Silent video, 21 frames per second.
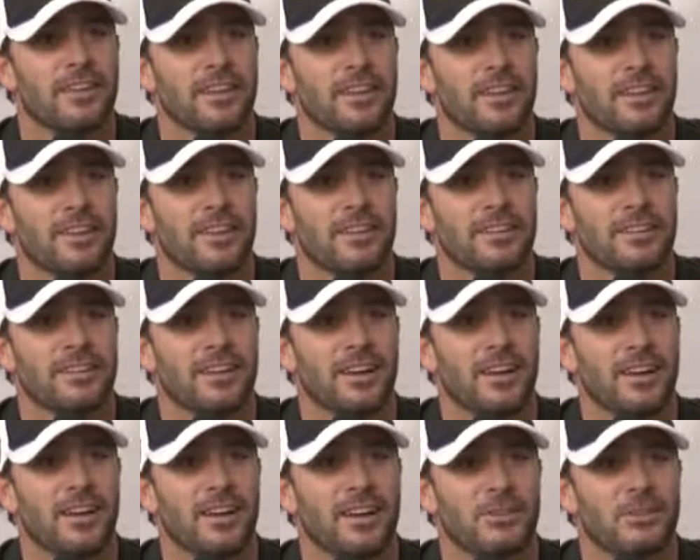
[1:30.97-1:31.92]
And
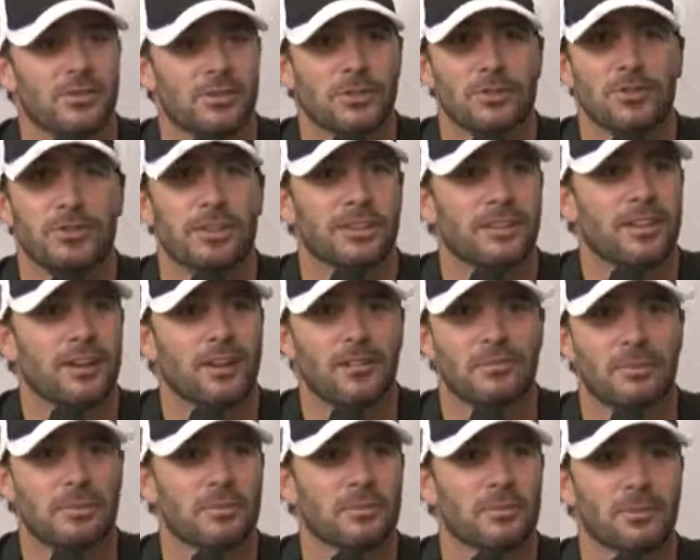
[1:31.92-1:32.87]
certainly a lot
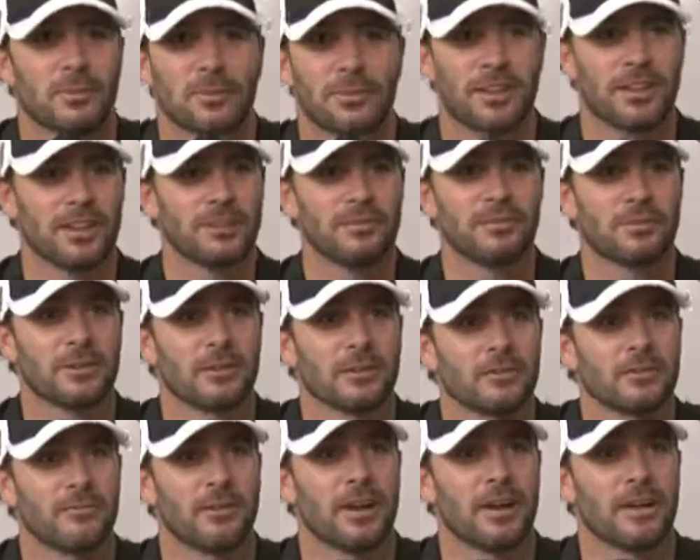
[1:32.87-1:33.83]
of people agreeing
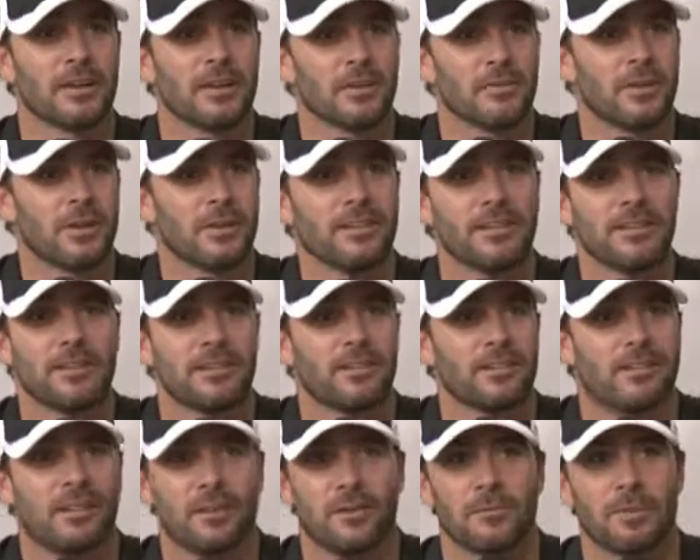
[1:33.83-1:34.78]
with my opinion and
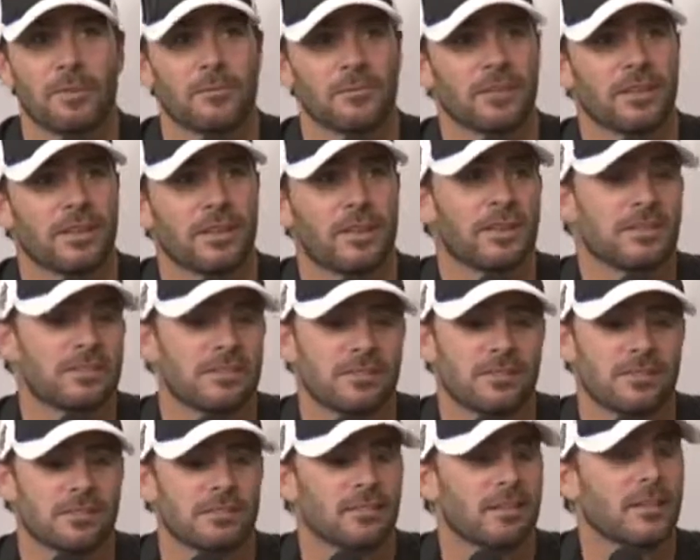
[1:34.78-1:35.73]
a lot of people
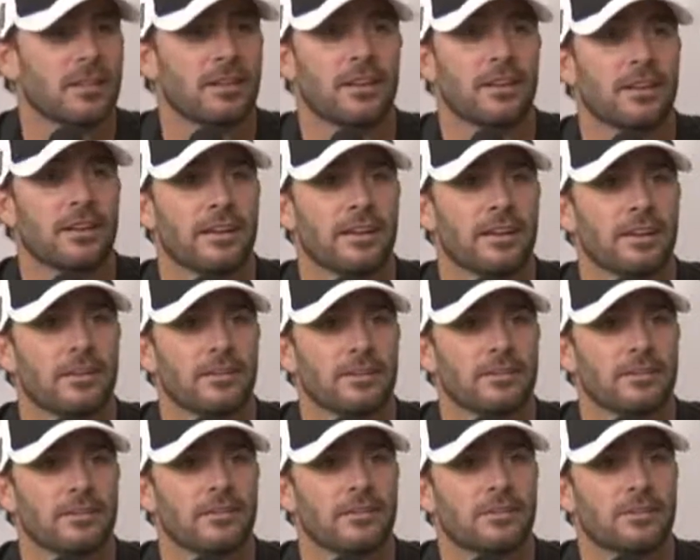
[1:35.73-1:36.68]
against. And,
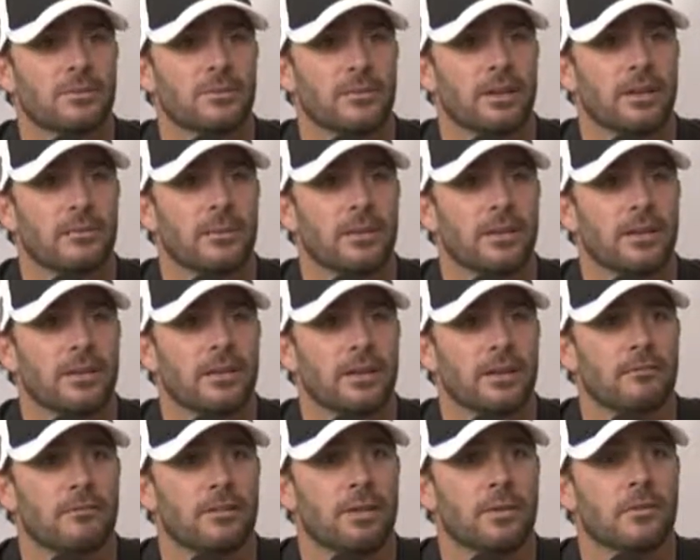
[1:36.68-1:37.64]
that's why we
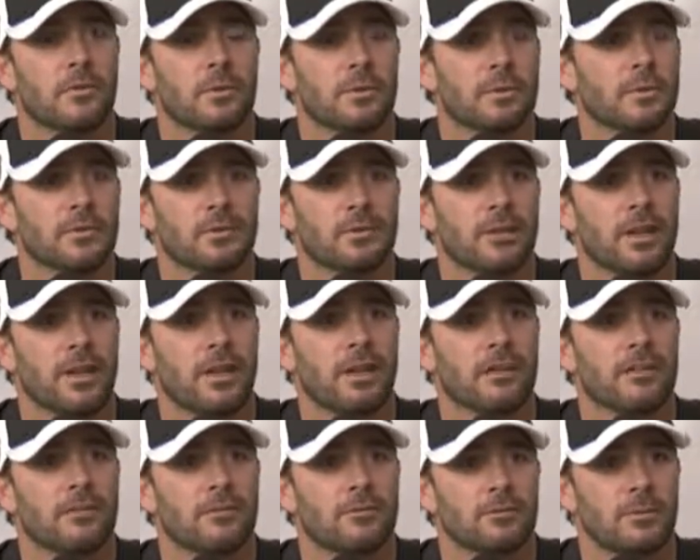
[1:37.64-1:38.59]
have the government we do today
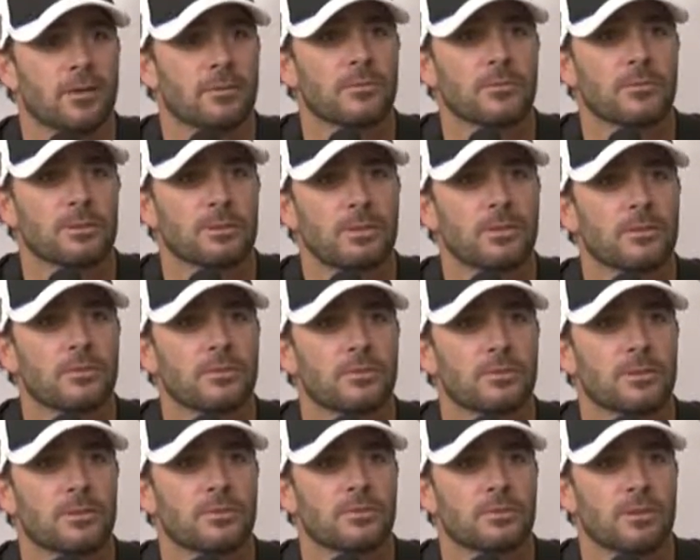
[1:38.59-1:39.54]
and the freedoms we do, is
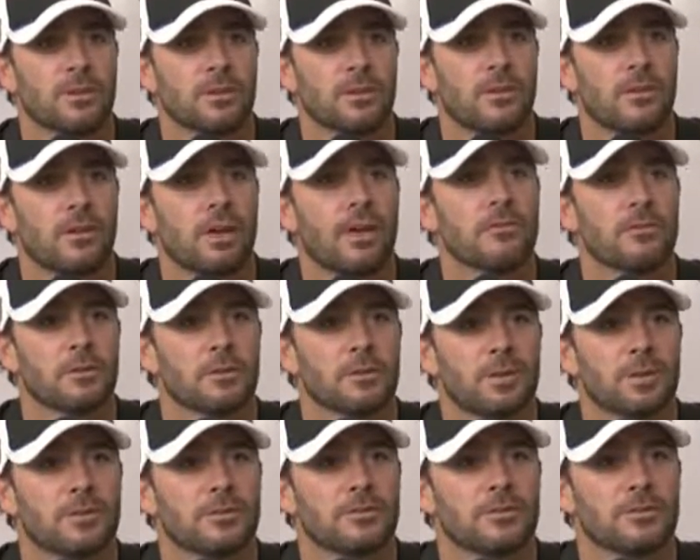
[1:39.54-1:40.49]
because we can all have an
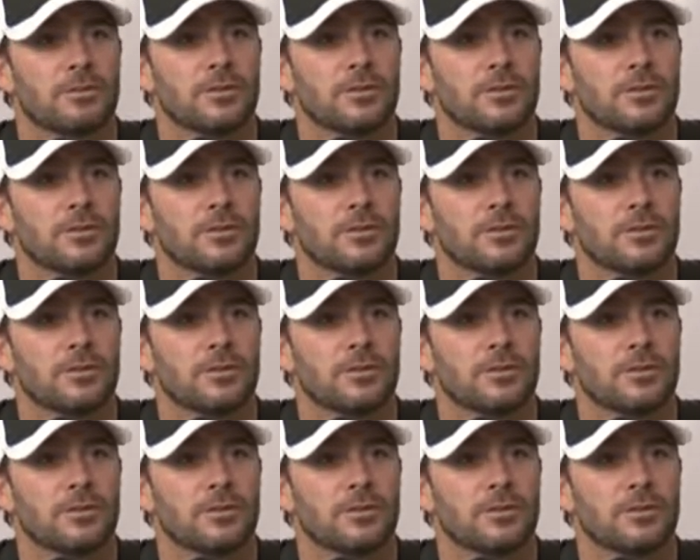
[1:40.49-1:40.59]
opinion.